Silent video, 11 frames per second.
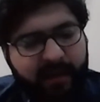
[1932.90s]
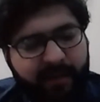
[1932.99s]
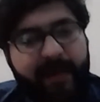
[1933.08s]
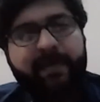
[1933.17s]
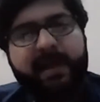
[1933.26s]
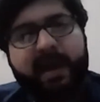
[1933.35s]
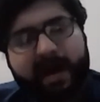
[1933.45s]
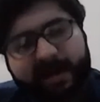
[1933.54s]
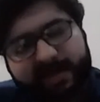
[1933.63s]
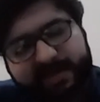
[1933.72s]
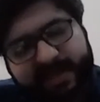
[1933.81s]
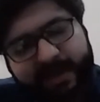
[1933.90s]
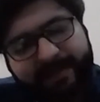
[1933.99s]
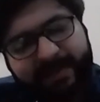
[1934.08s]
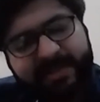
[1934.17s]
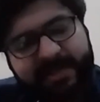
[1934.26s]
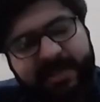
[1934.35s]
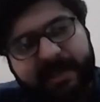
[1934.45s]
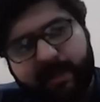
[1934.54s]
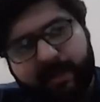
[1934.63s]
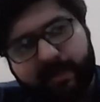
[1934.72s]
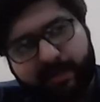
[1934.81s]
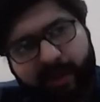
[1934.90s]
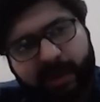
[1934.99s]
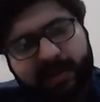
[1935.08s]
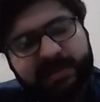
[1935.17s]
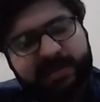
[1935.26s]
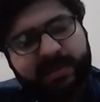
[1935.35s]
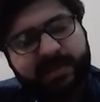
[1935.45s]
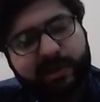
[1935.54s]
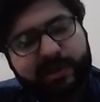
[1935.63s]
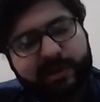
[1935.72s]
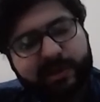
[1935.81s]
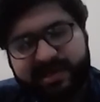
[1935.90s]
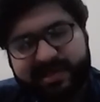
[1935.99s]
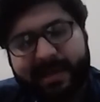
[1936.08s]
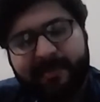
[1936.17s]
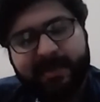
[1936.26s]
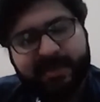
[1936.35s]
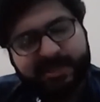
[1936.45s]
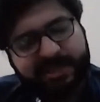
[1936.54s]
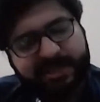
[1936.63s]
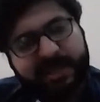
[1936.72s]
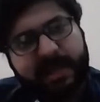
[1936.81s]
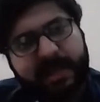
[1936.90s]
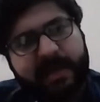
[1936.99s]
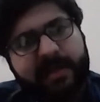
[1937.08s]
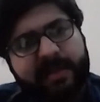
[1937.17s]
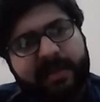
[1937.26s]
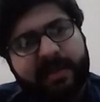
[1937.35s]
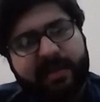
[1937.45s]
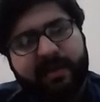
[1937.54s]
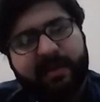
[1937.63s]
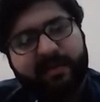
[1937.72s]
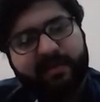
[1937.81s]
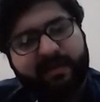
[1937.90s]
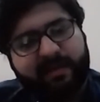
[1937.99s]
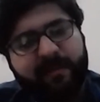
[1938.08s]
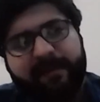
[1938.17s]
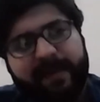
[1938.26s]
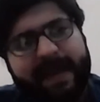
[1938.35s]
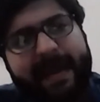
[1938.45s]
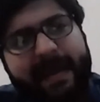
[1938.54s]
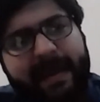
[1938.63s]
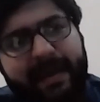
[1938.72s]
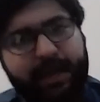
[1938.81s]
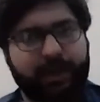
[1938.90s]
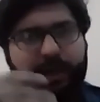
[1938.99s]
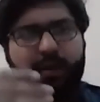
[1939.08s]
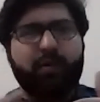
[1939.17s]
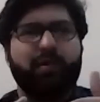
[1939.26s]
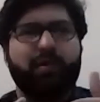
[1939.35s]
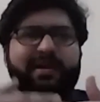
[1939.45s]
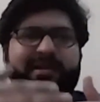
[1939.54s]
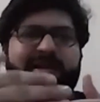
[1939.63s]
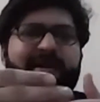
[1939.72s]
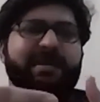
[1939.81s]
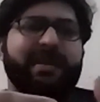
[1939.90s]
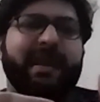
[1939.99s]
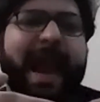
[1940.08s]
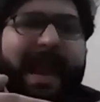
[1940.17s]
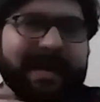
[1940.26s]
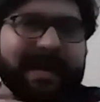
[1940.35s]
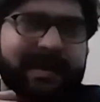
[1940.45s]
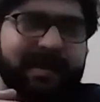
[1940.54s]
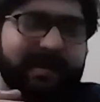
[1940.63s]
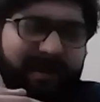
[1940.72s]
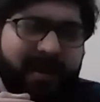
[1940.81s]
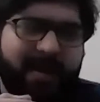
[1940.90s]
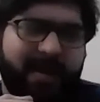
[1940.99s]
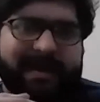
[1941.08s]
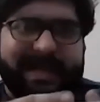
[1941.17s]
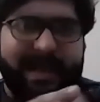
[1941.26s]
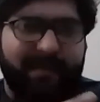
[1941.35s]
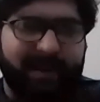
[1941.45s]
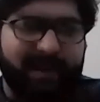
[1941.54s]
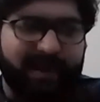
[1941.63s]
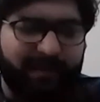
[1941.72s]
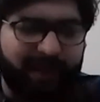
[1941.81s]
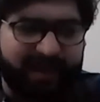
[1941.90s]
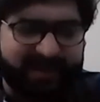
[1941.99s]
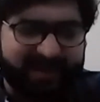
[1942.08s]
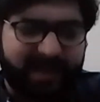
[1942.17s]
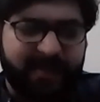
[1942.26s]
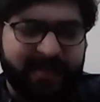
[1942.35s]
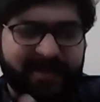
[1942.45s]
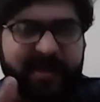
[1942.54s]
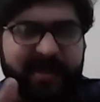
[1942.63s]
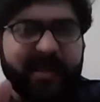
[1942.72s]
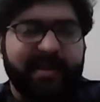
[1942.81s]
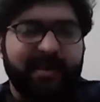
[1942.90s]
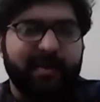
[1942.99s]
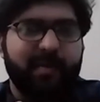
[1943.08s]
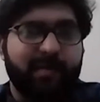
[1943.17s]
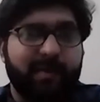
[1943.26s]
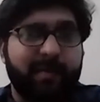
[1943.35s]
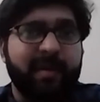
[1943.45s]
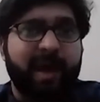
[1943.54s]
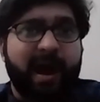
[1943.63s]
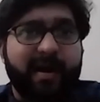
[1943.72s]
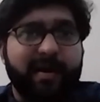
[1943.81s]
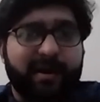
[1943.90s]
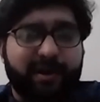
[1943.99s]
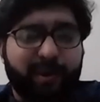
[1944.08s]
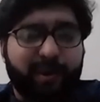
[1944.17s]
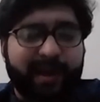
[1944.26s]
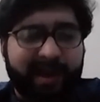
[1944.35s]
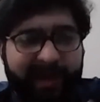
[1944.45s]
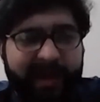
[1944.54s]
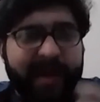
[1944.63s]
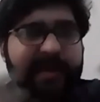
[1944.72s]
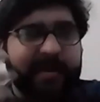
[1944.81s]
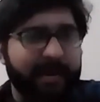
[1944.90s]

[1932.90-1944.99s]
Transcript: when we are establishing the role models, we also establish the way to a certain end. Example, if we are establishing that women are doing great